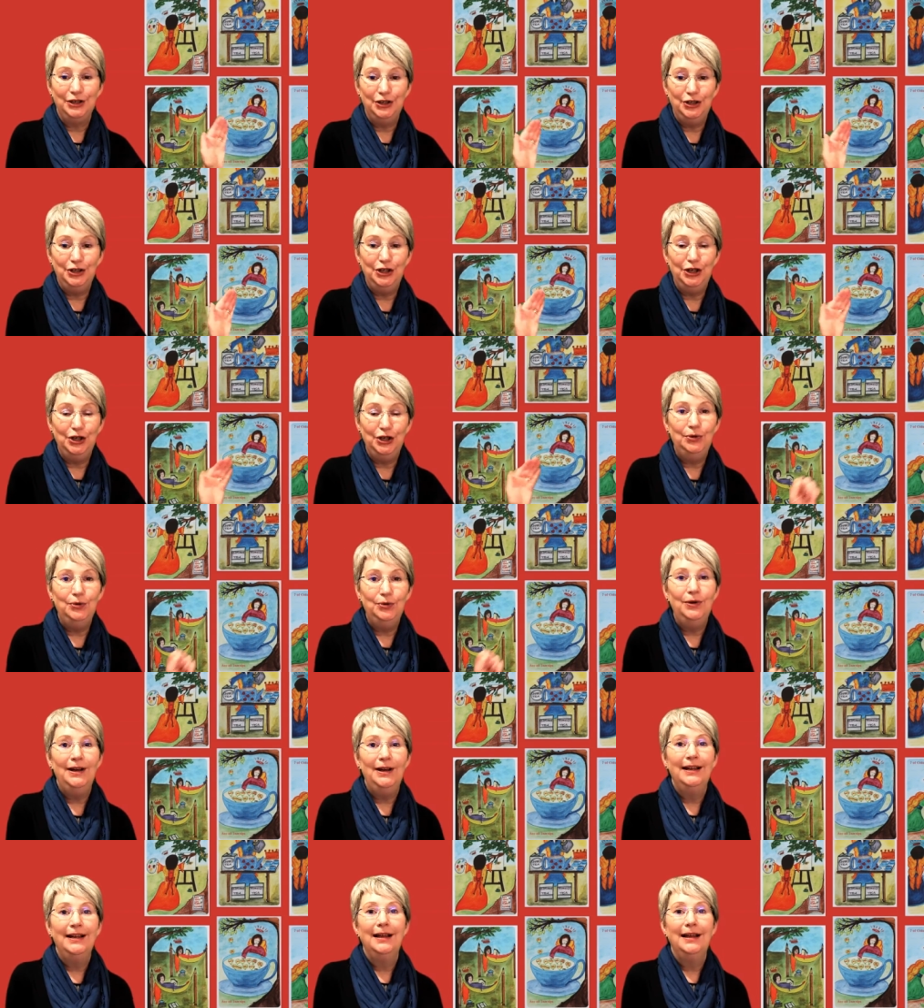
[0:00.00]

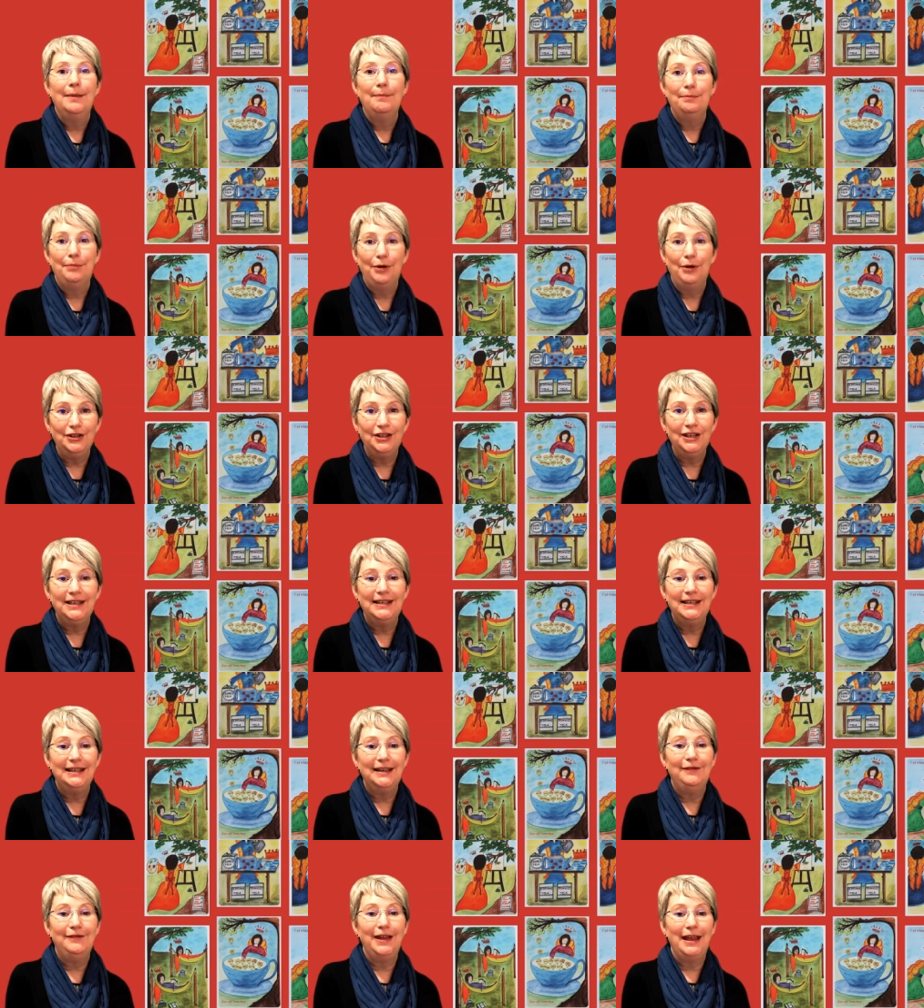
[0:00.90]
new
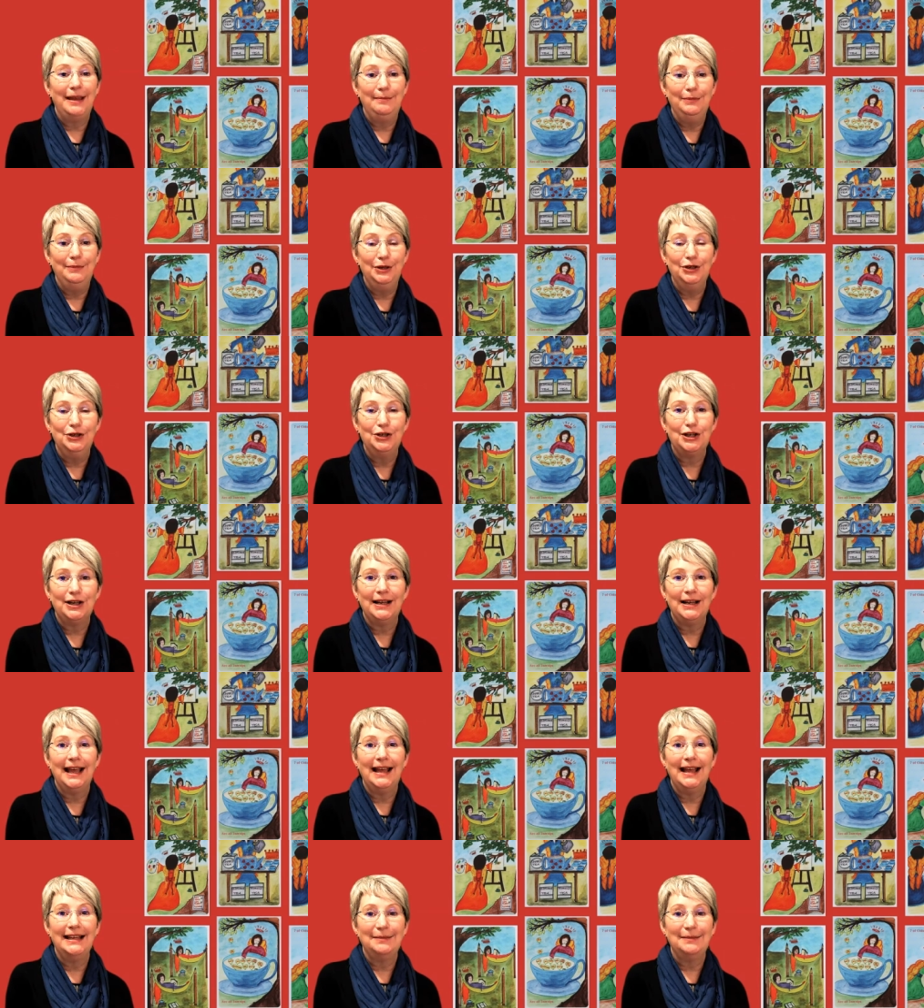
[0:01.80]
positive
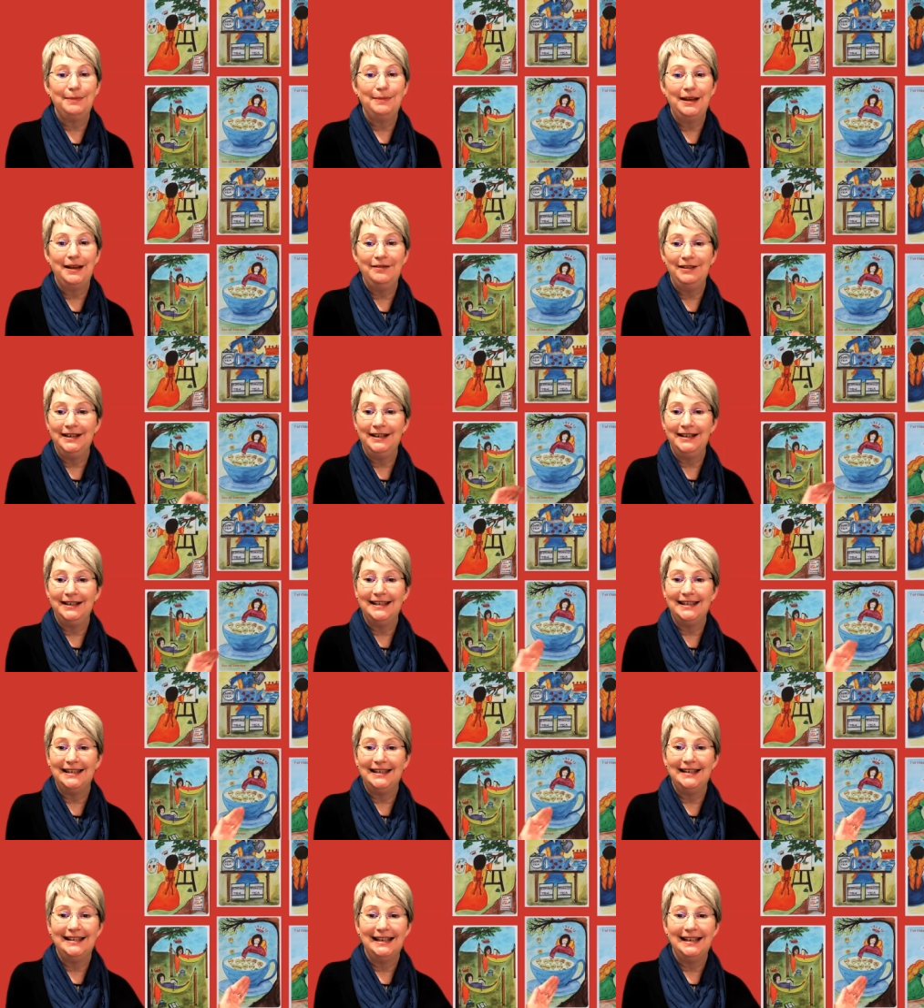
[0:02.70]
emotional
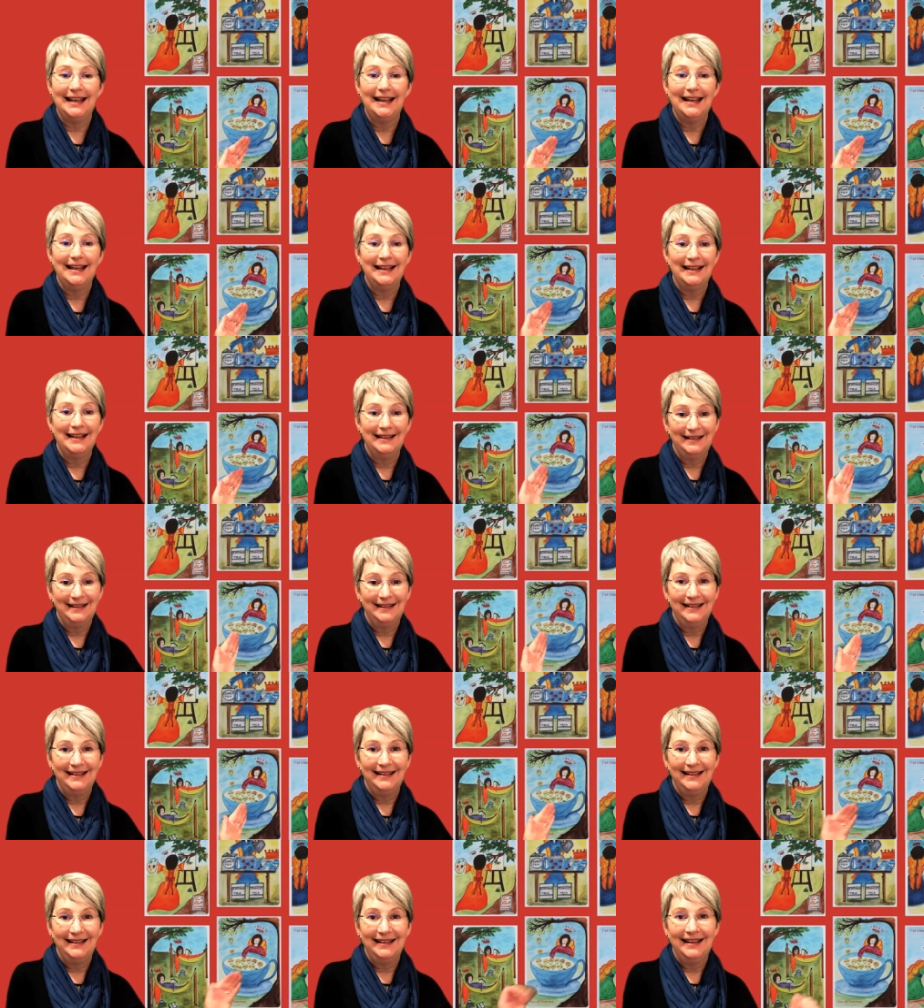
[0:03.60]
experiences
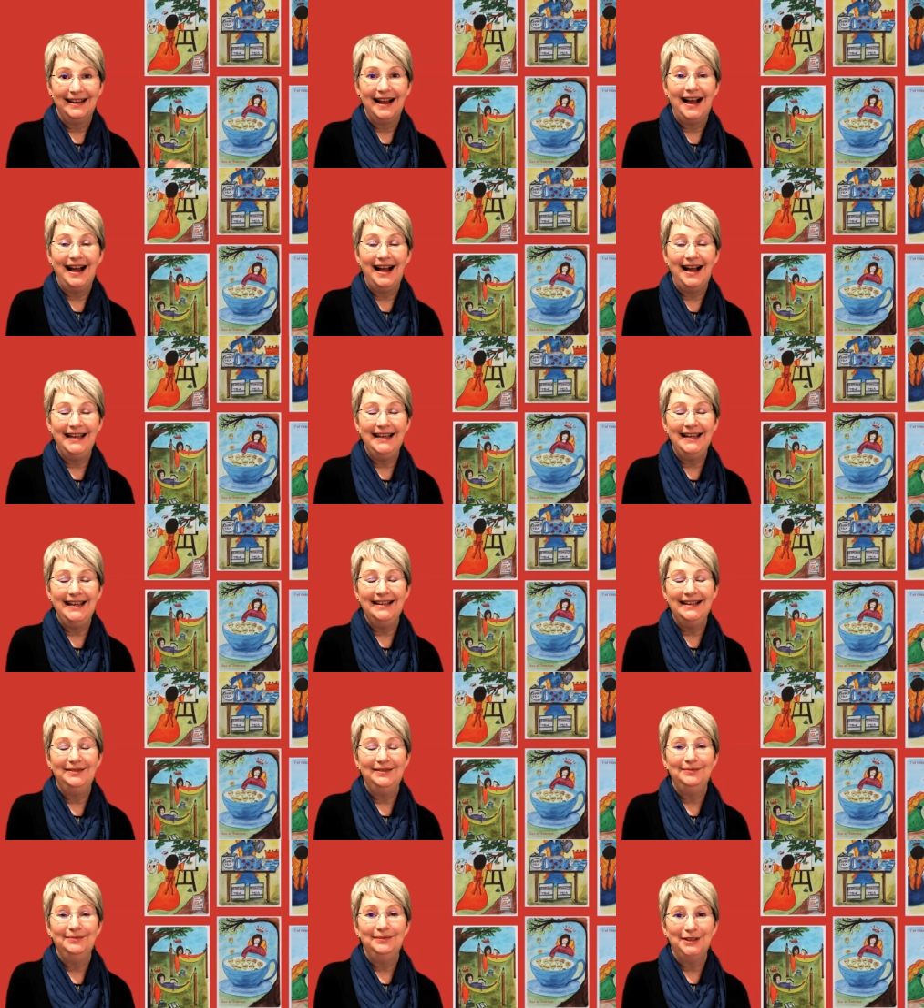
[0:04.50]
are
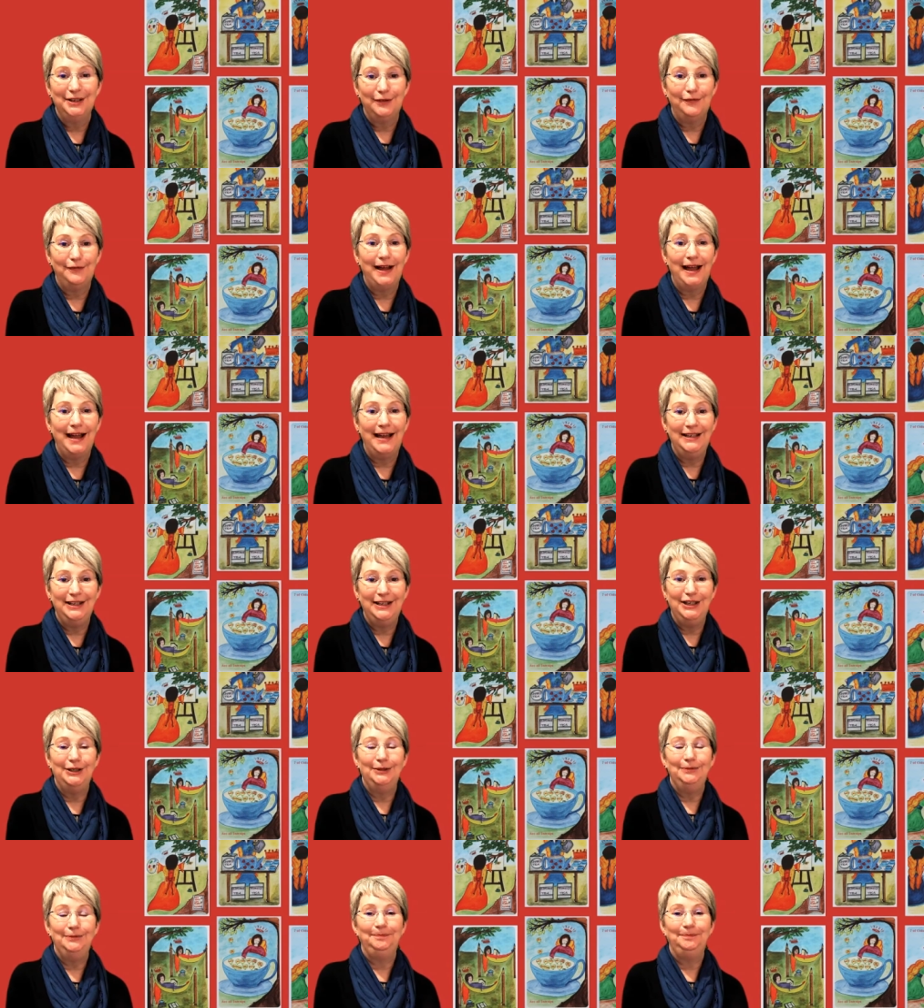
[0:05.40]
here to find
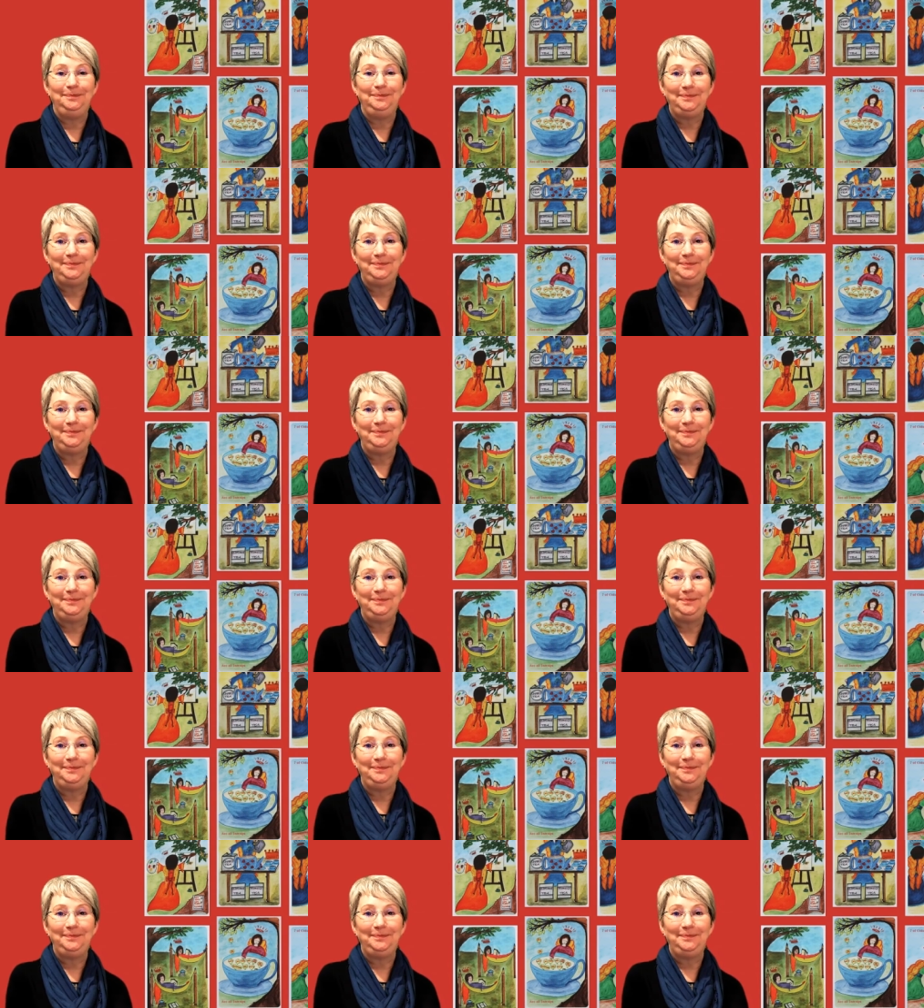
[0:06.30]
you.